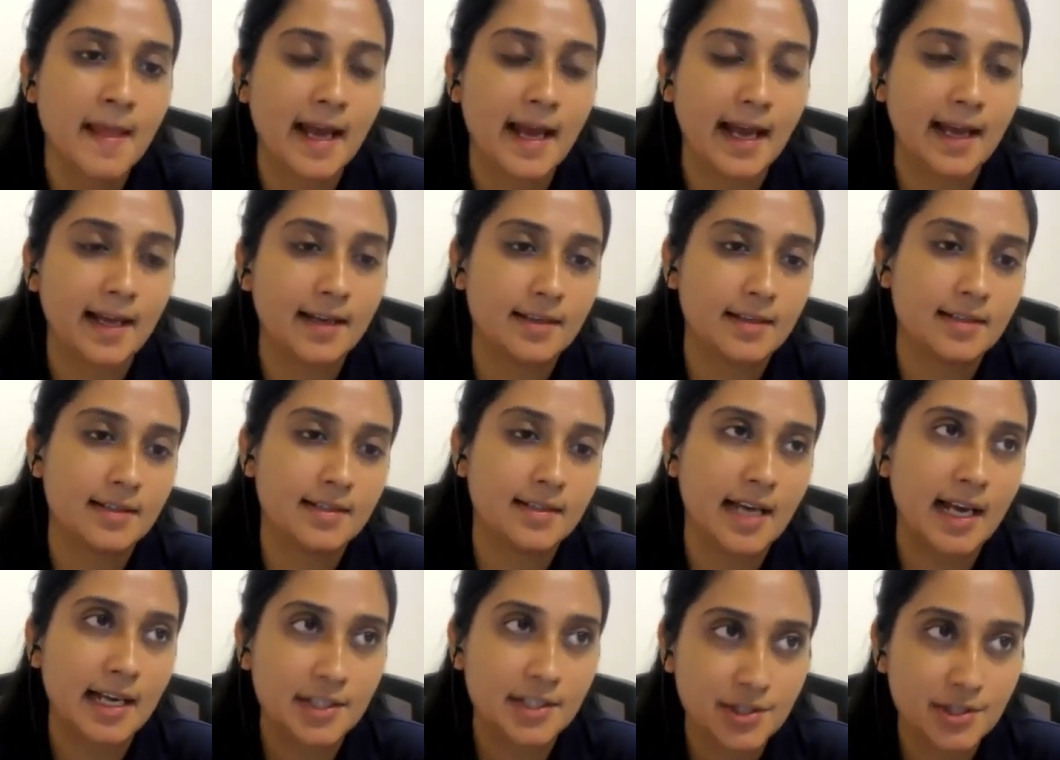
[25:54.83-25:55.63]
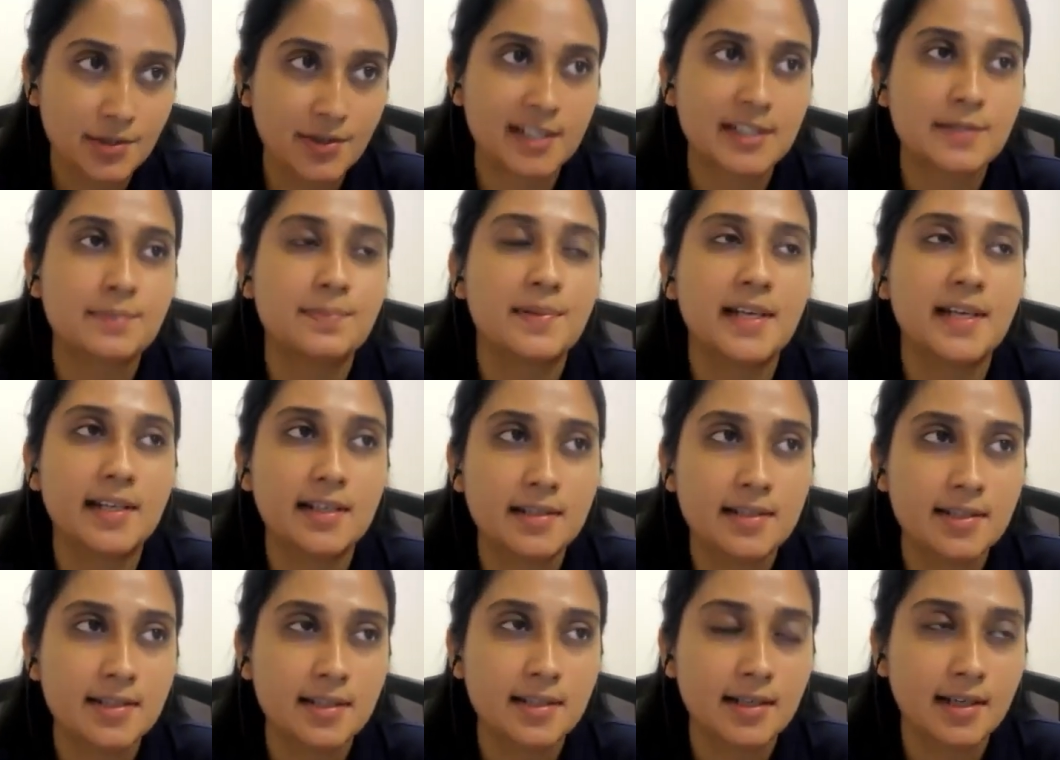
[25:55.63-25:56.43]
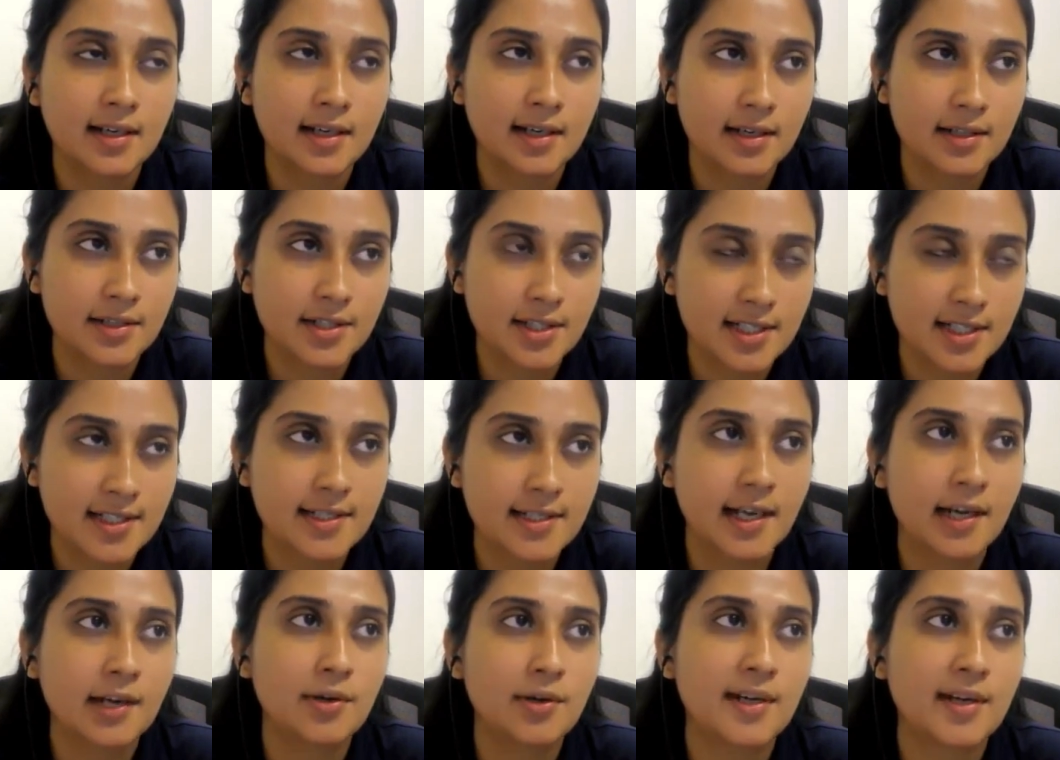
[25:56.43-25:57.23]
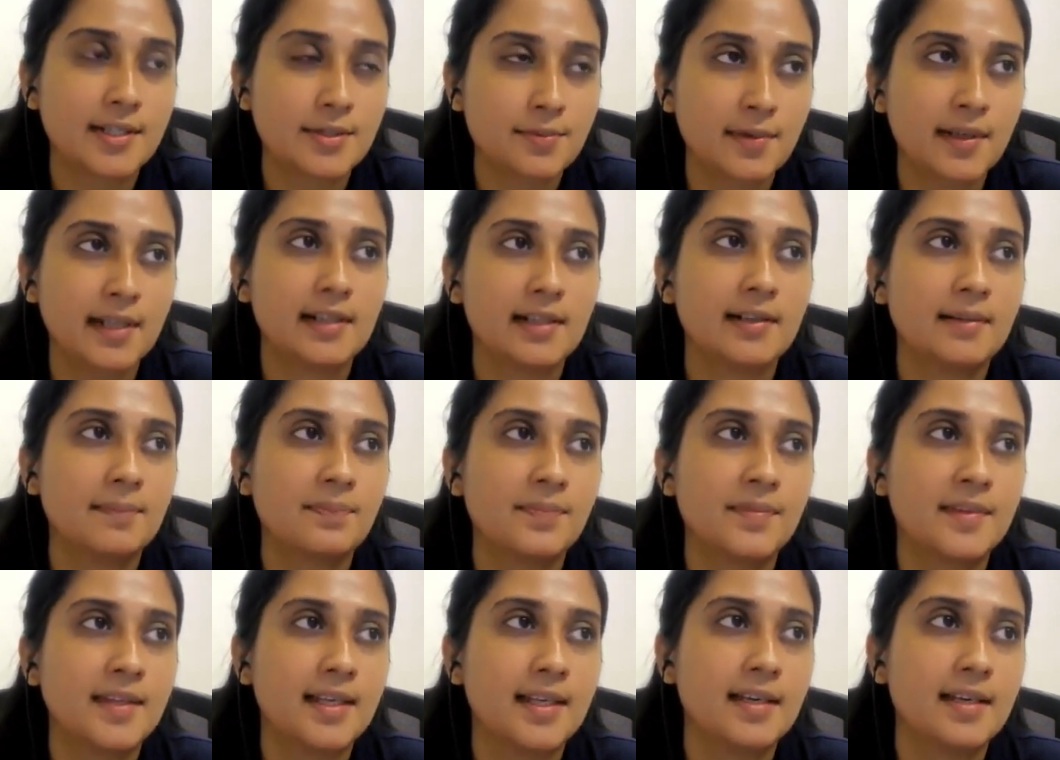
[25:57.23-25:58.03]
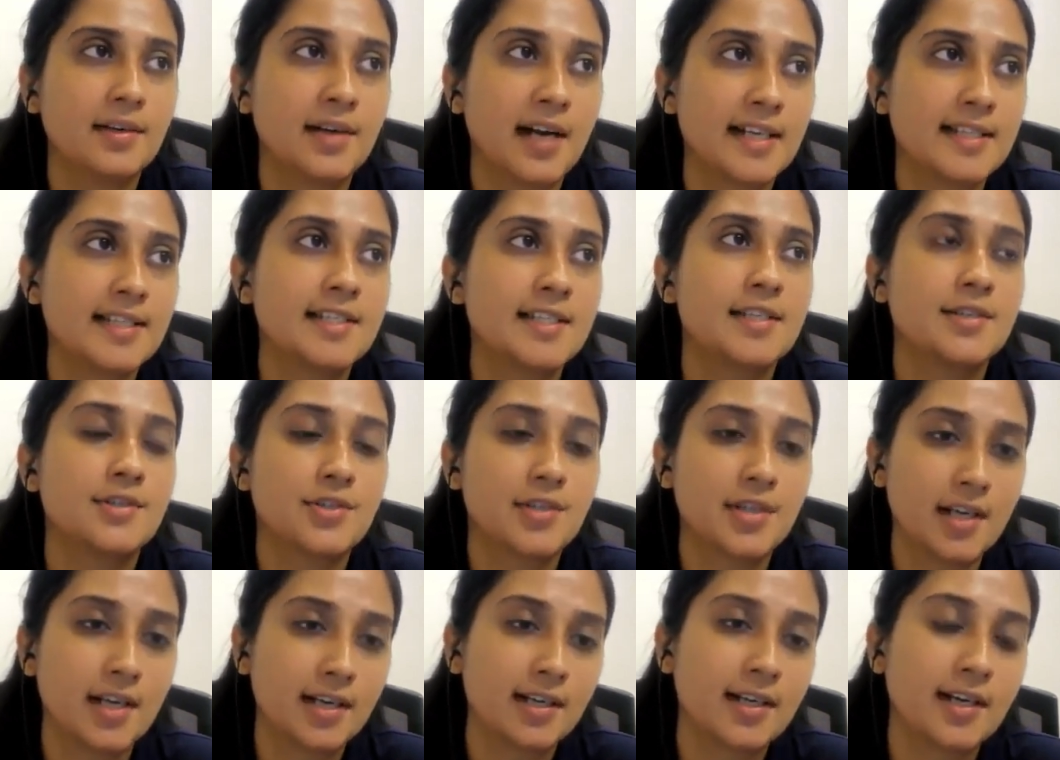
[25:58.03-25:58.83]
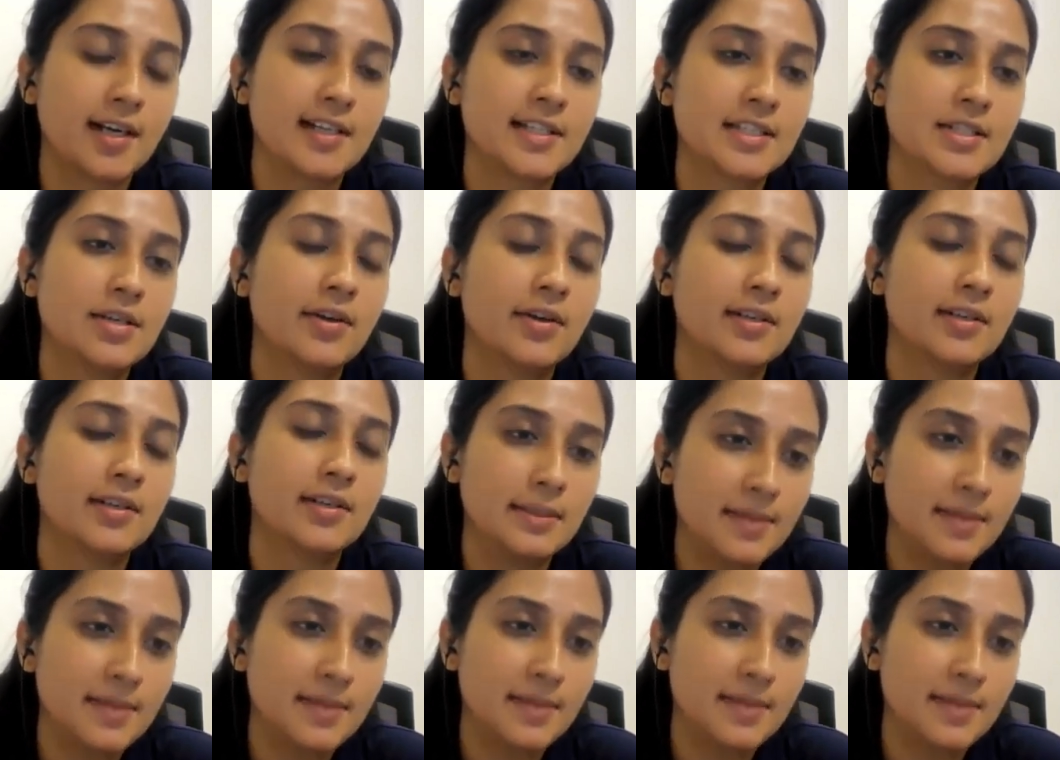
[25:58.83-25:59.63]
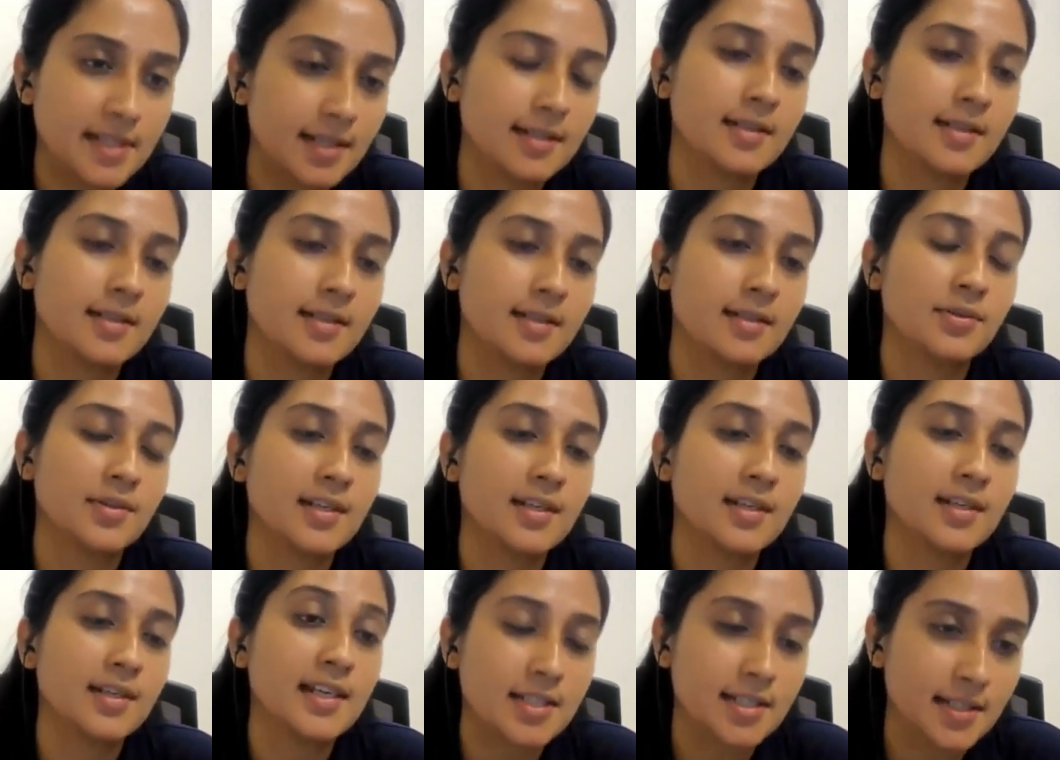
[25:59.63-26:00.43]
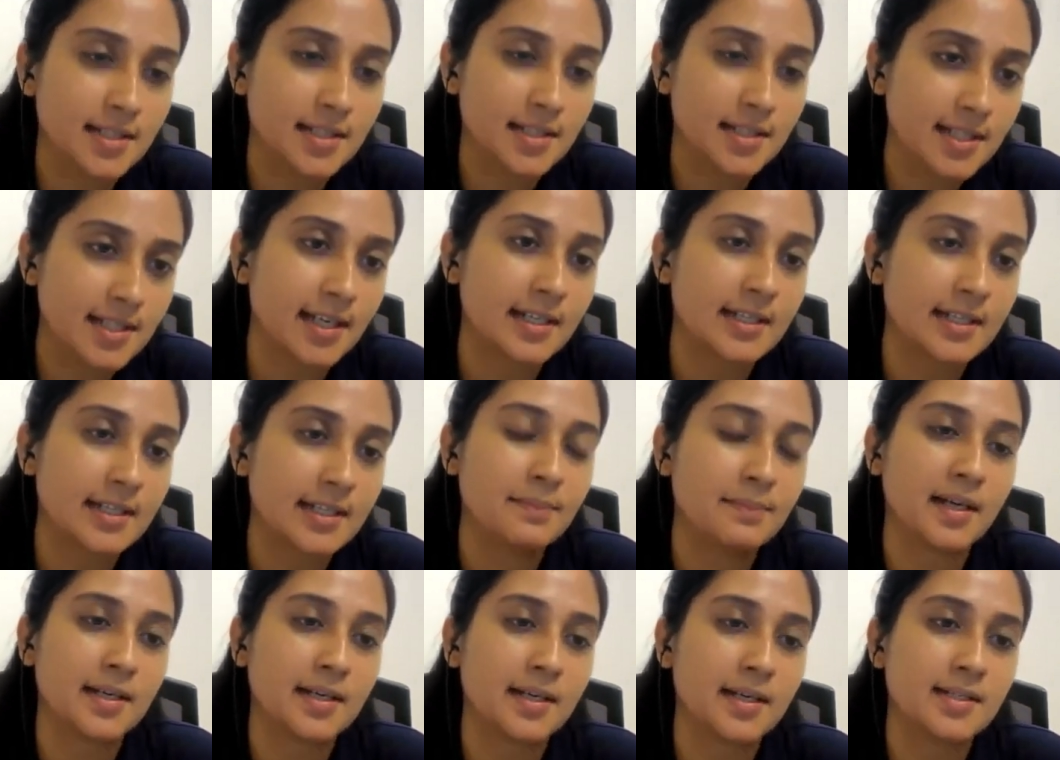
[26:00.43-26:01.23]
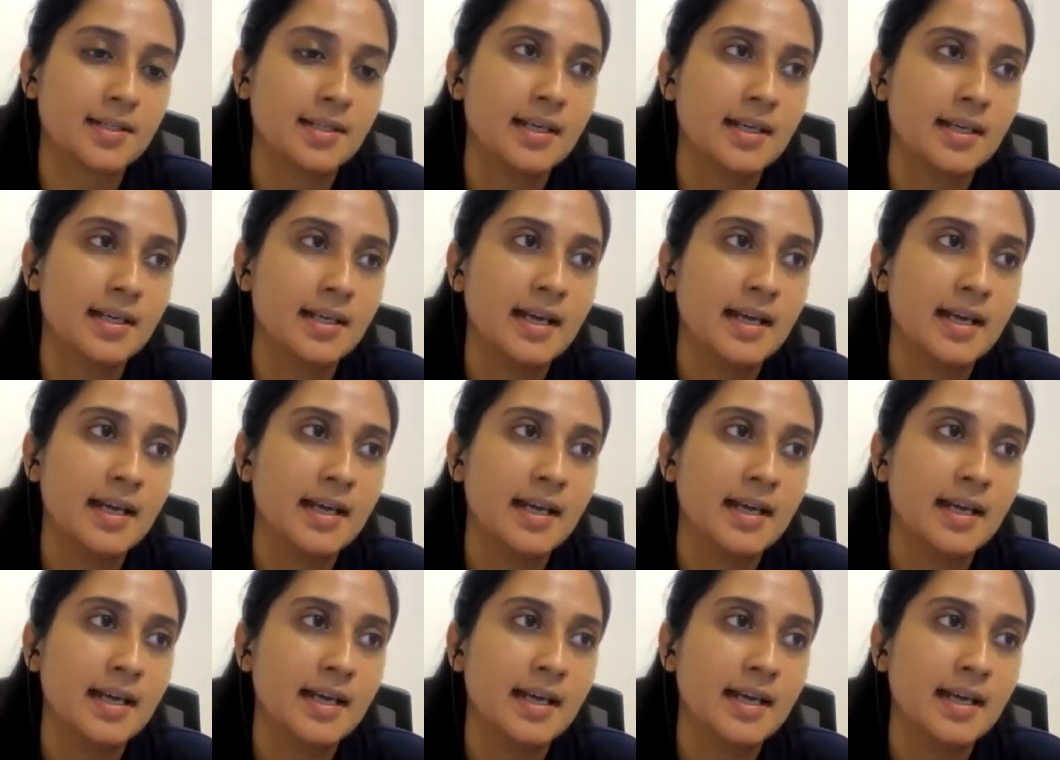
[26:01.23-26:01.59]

And as you explained just now as well, the crisis in Sri Lanka is not limited to the nation state, but